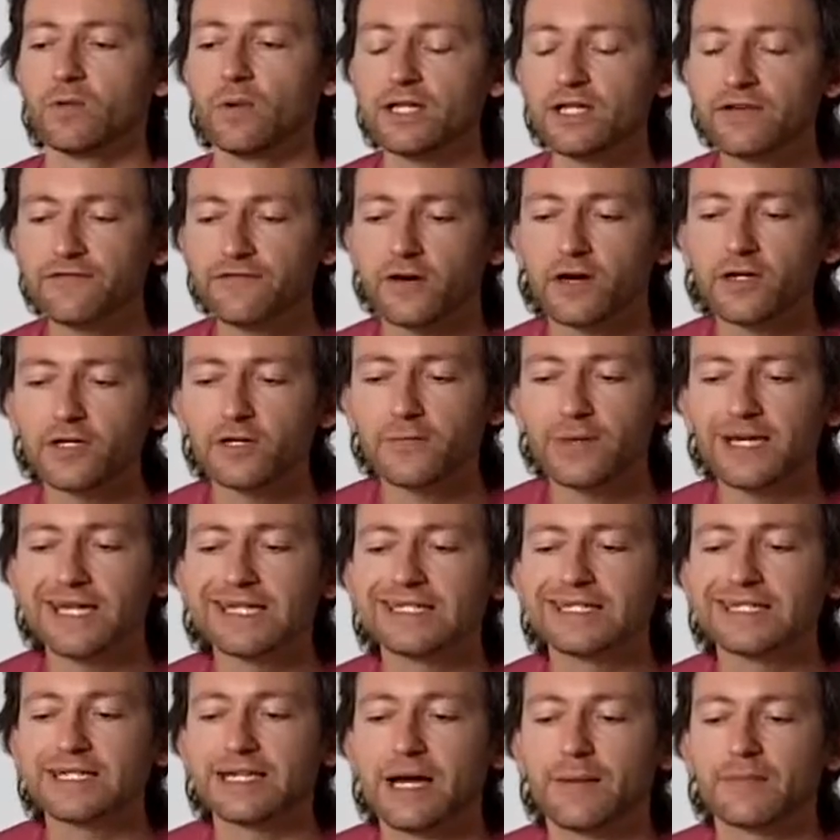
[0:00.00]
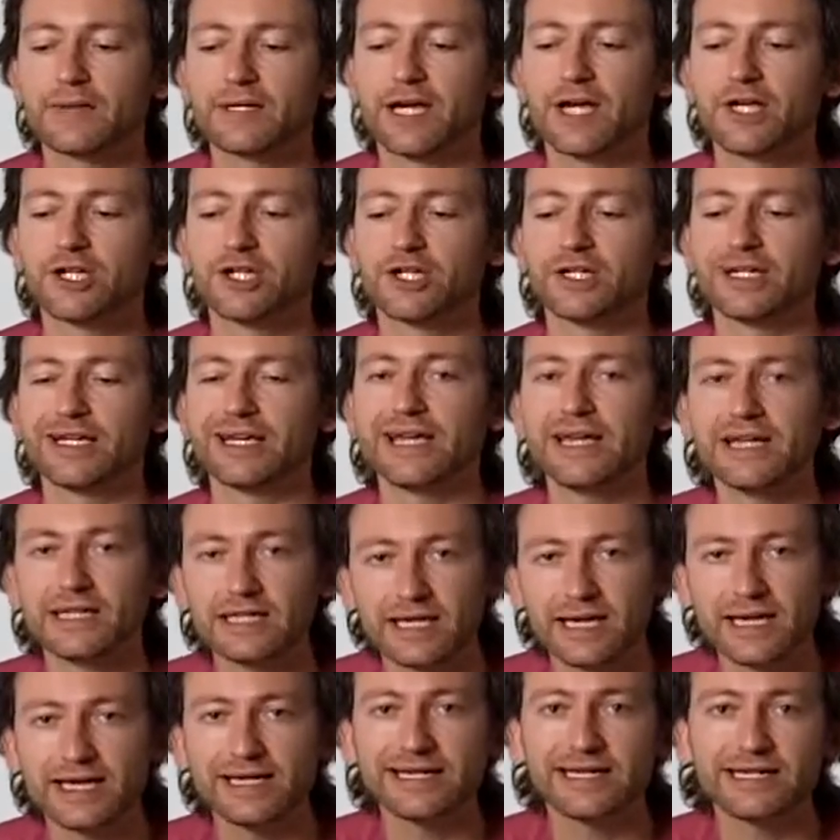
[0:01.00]
When you file your PCT application,
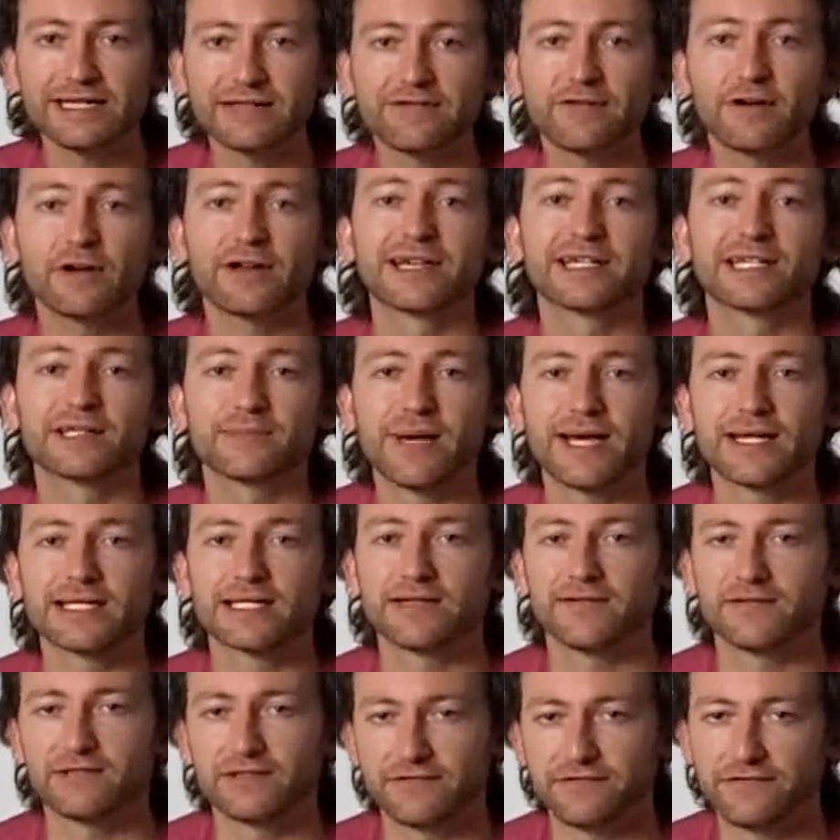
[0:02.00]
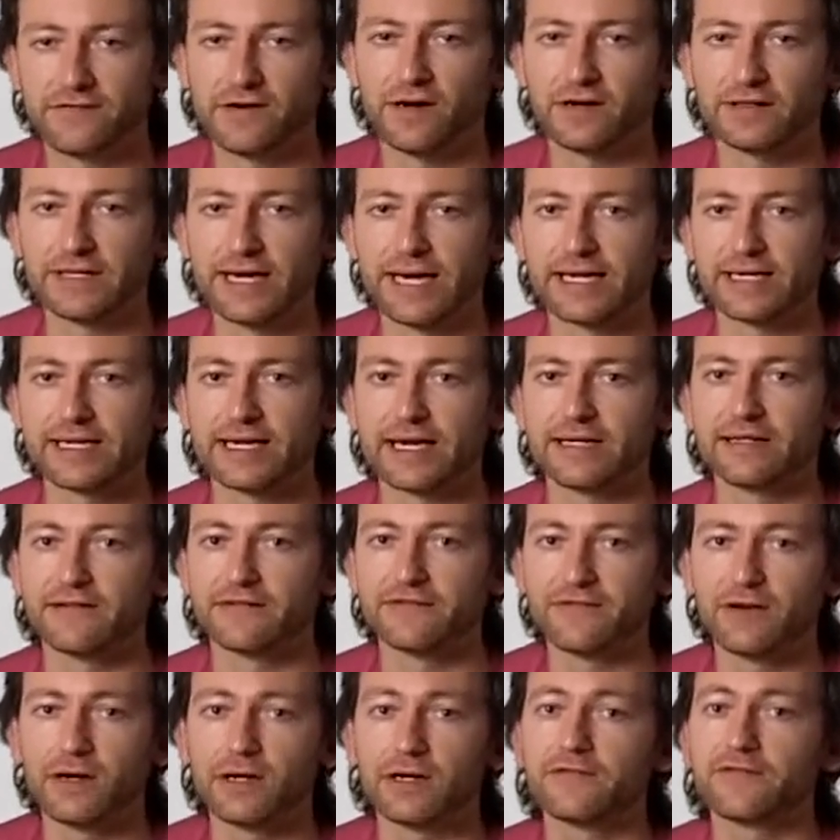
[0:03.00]
it is very expensive to file that. Again,
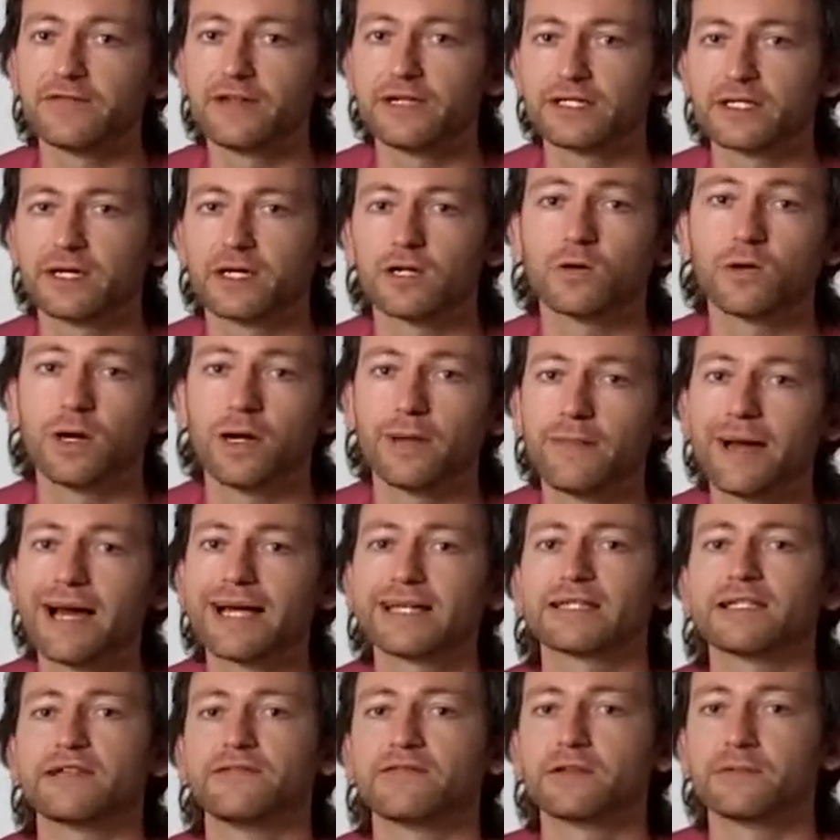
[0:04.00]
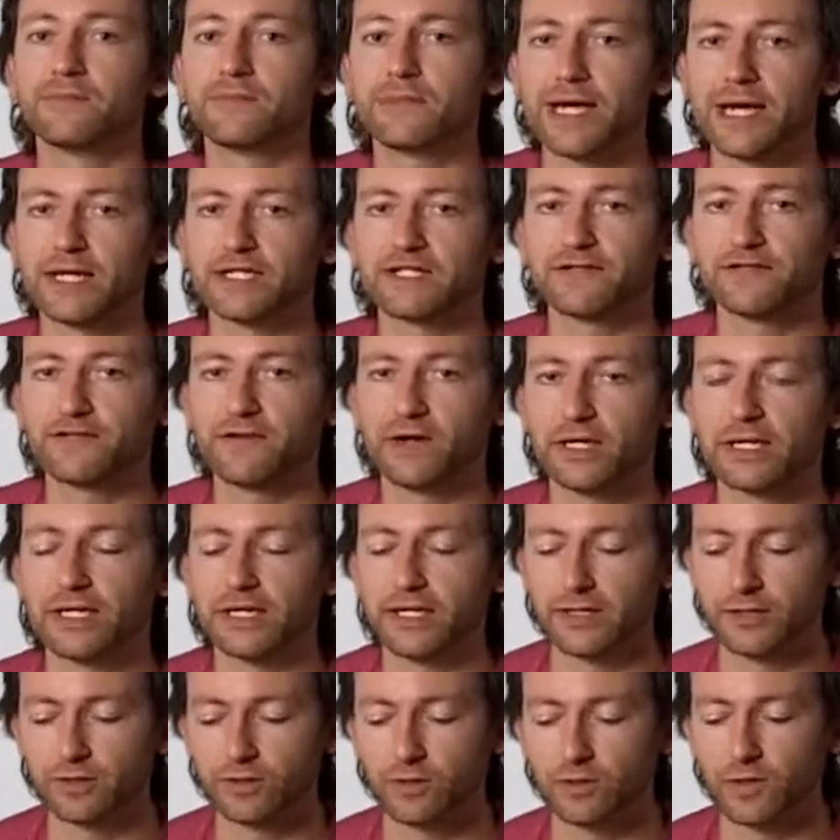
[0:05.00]
the filing fees are quite massive compared to
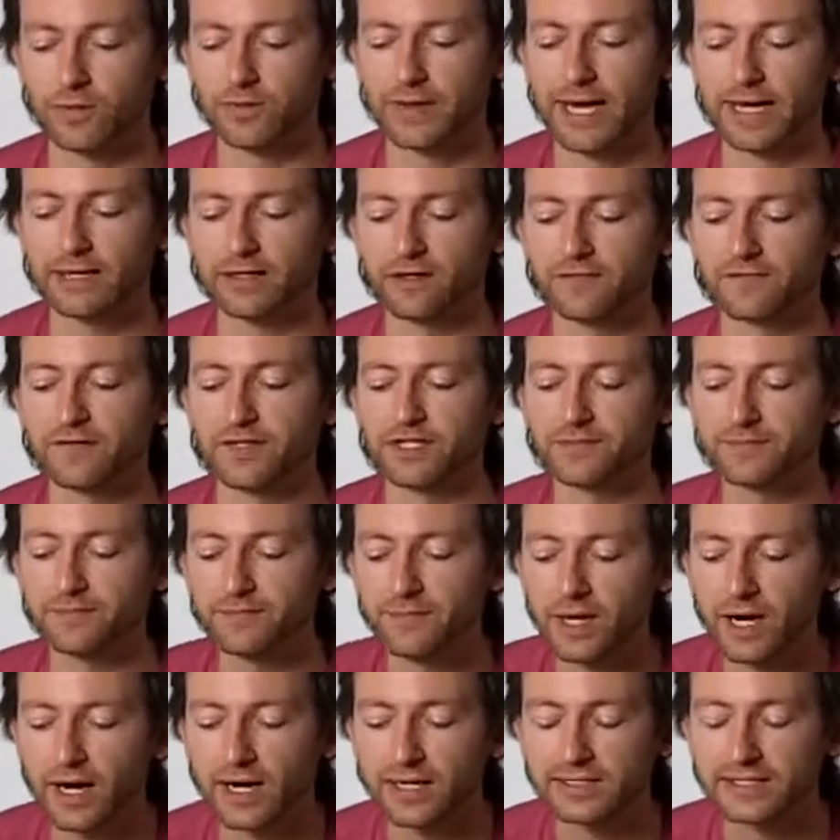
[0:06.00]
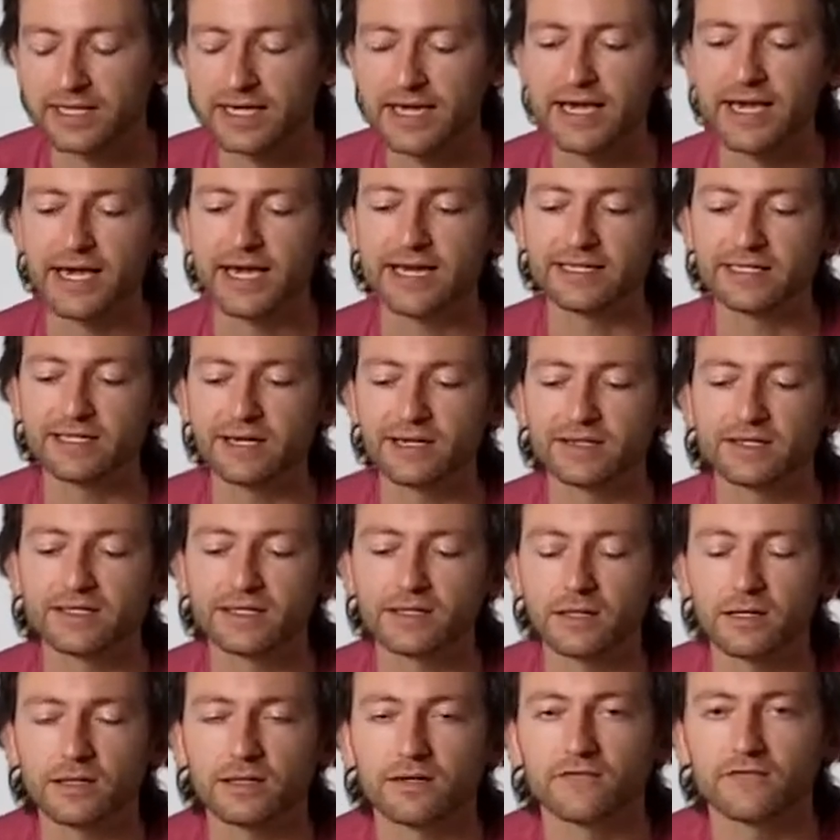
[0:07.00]
filing at a normal patent office, but it does
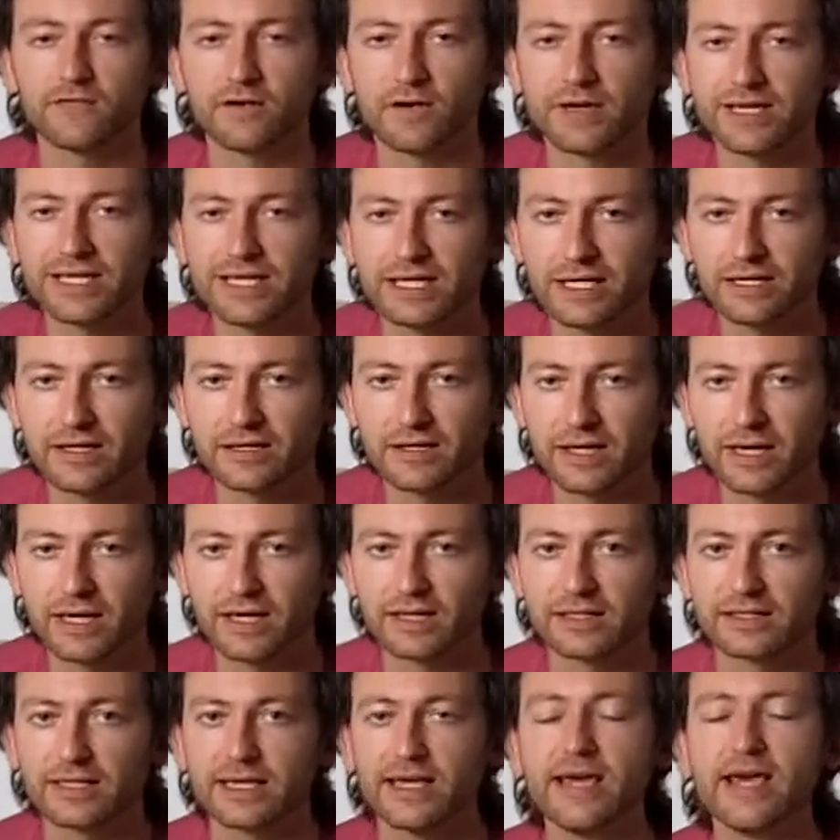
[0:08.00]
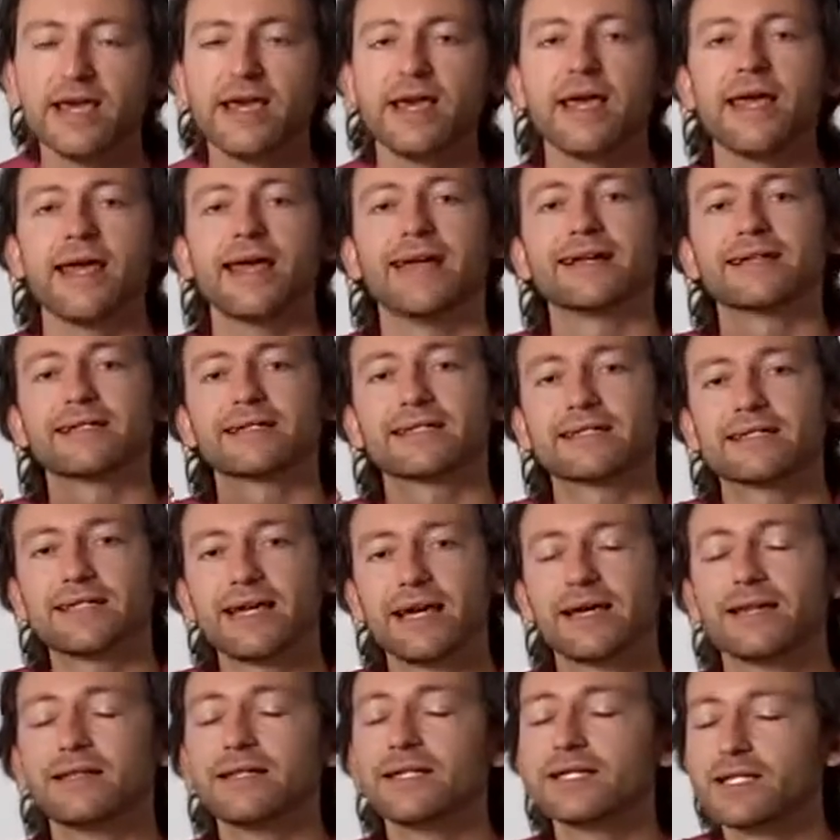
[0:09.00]
certain very key things.
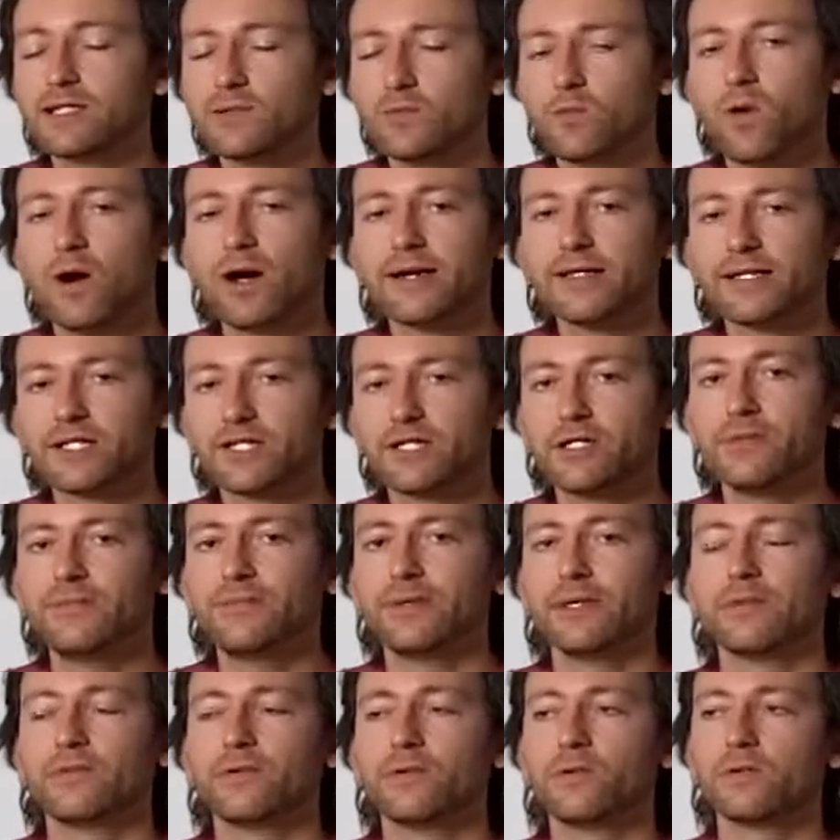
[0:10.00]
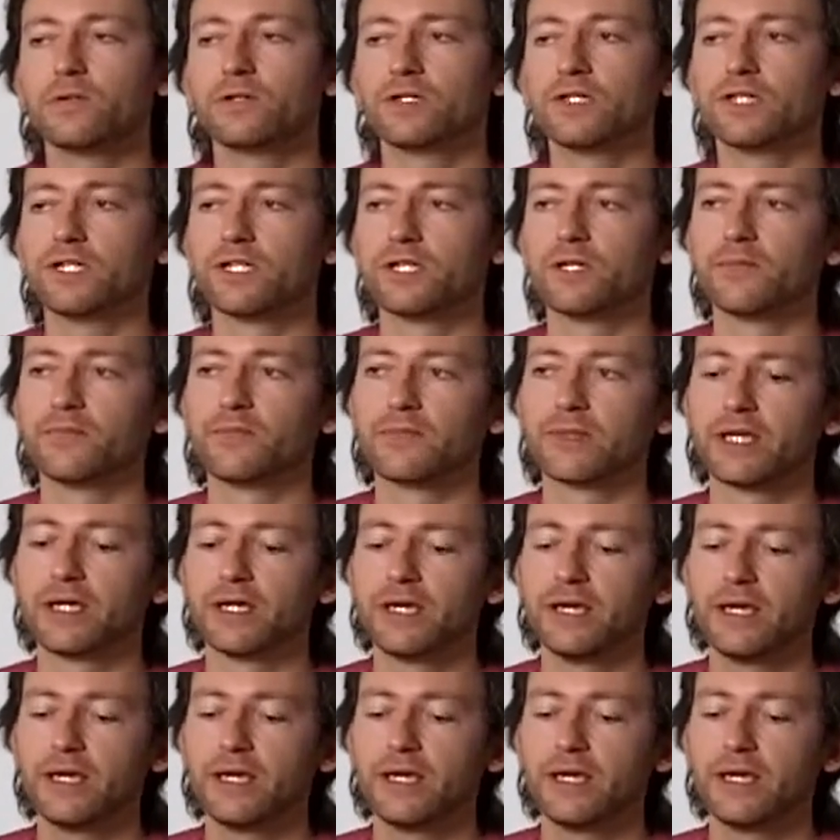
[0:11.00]
And this is why this could be important to you.